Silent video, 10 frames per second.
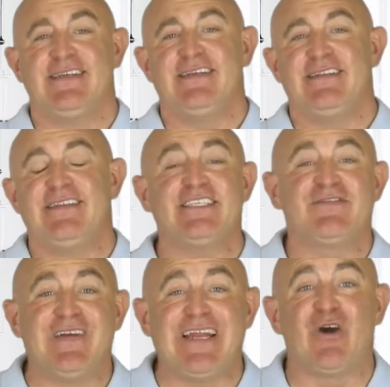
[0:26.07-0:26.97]
This
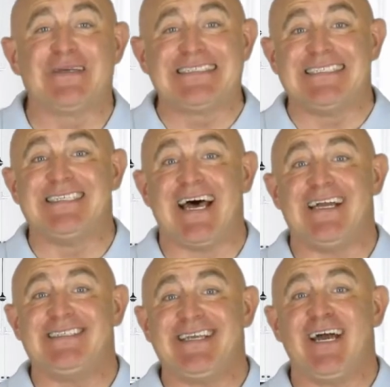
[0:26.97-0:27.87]
video is
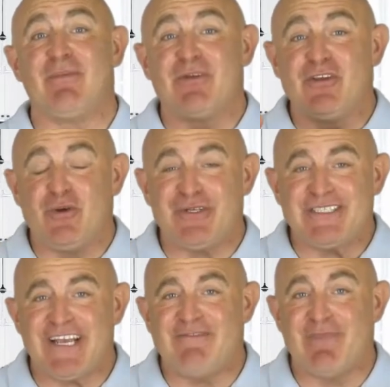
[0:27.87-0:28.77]
designed to help you
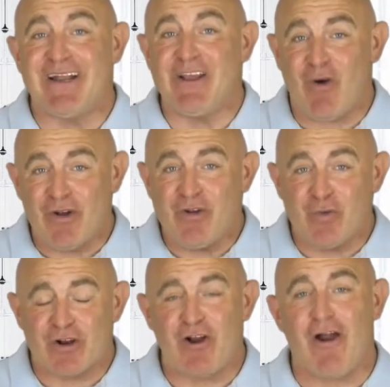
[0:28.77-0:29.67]
save money on
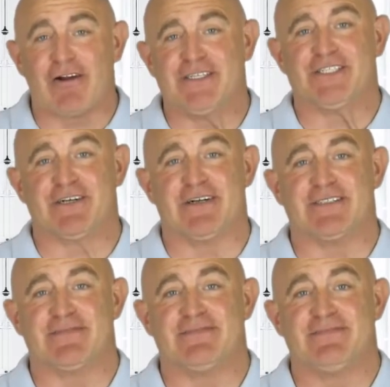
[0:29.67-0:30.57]
your car
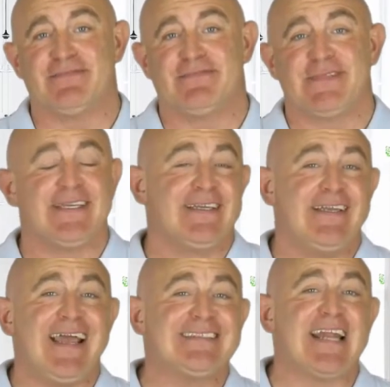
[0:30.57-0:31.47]
insurance.
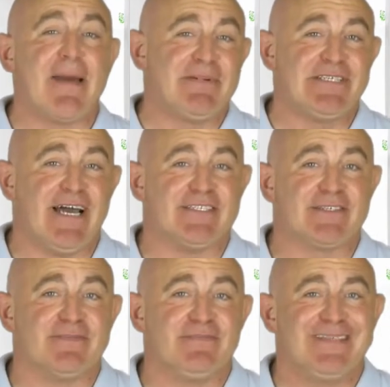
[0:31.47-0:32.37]
As an
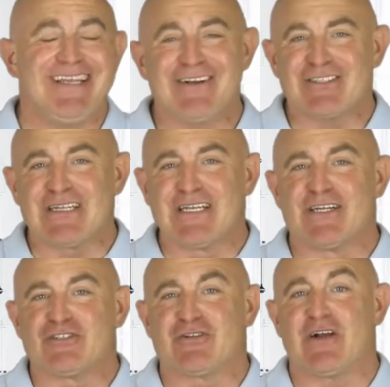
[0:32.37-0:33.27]
appetizer, here's a
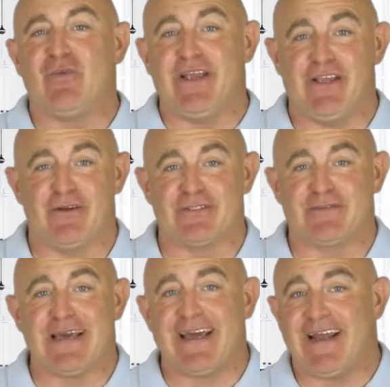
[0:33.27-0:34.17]
little trick we use
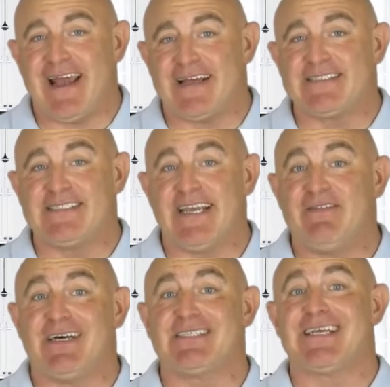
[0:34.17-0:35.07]
that has
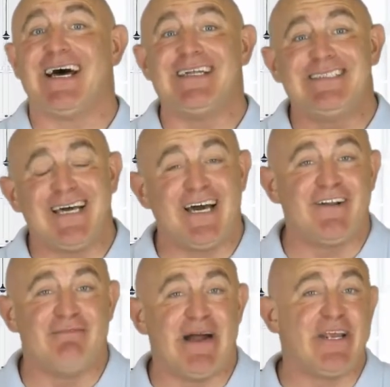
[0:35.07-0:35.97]
saved us a ton
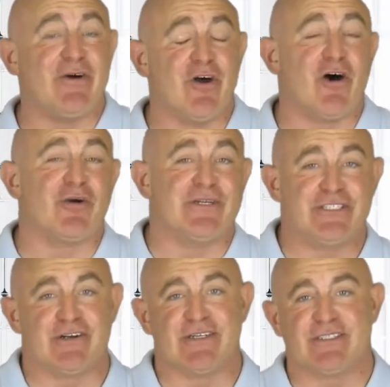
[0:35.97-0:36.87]
of money on auto
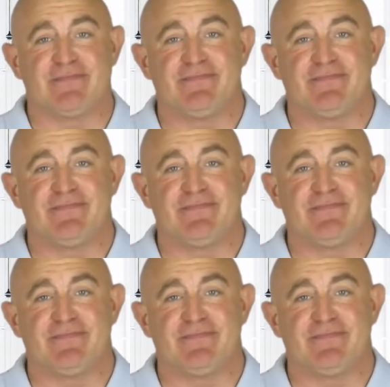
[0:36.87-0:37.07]
insurance.